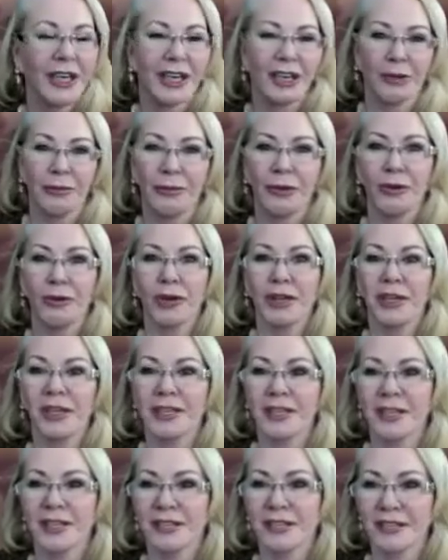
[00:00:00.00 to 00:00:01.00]
But when I
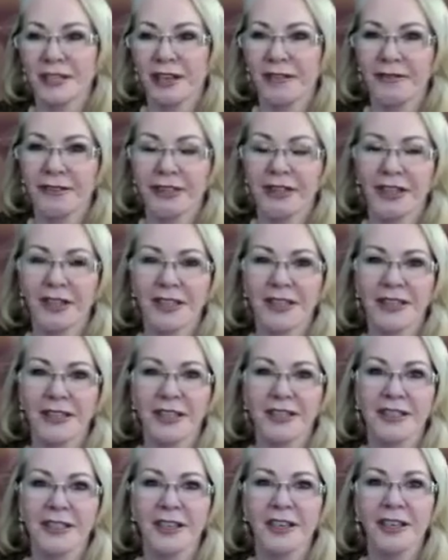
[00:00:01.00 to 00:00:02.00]
say soften things,
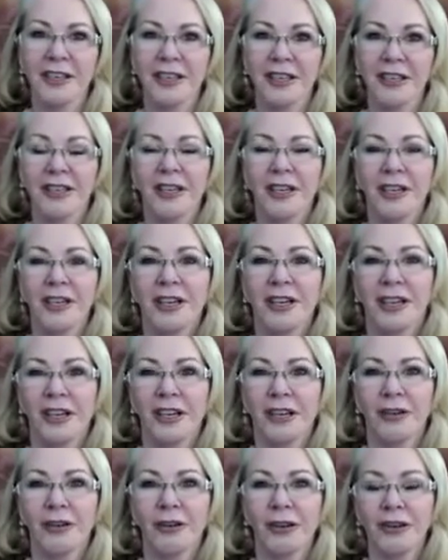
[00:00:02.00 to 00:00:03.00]
it's going to,
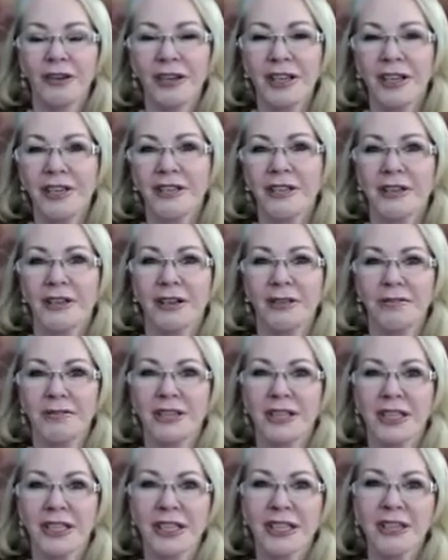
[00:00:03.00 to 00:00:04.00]
Aquarius, and
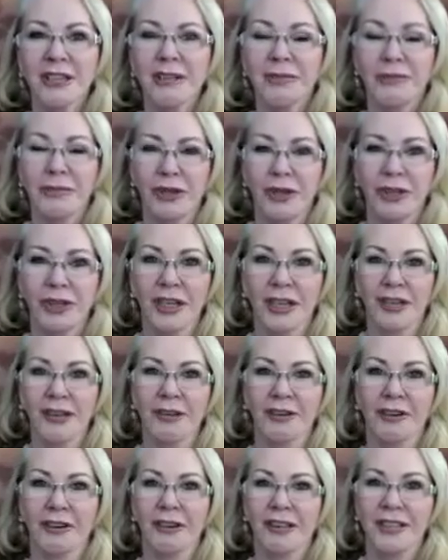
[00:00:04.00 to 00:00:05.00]
particularly the moon in
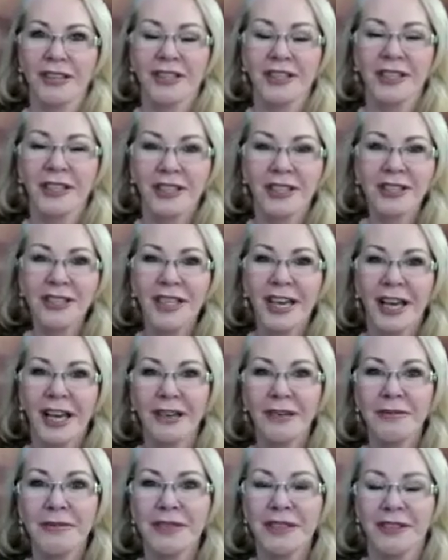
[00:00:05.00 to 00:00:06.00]
Aquarius, just
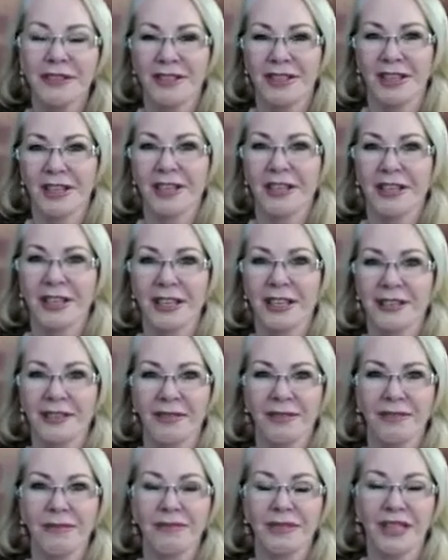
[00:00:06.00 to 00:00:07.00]
helps you see
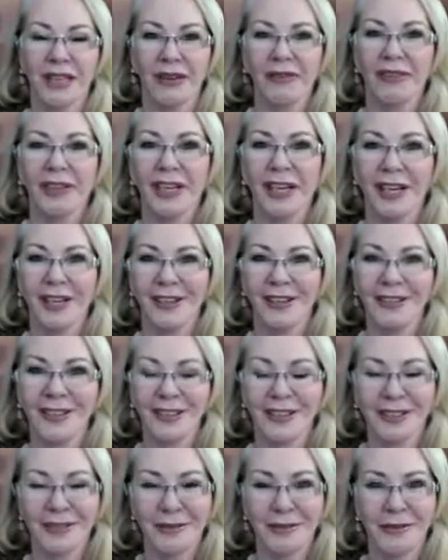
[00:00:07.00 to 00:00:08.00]
things from someone
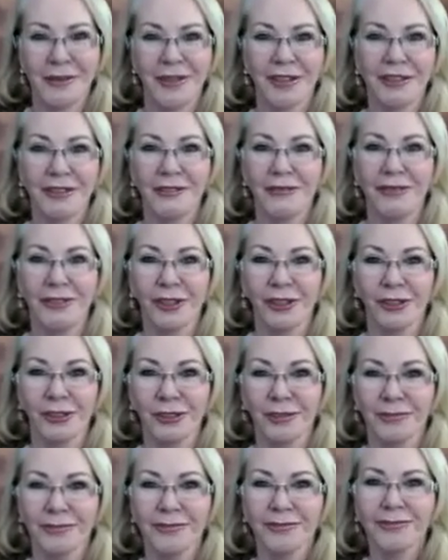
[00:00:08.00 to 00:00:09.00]
else's point of
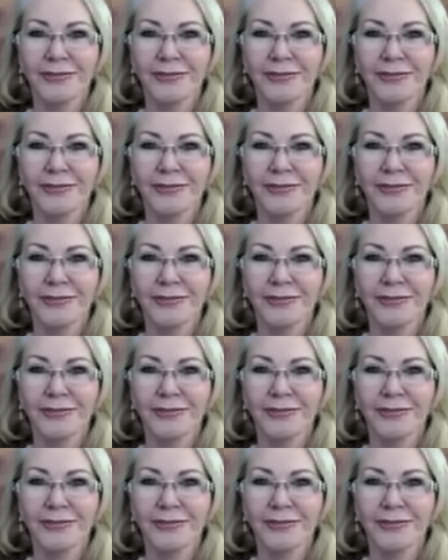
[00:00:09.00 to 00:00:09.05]
view.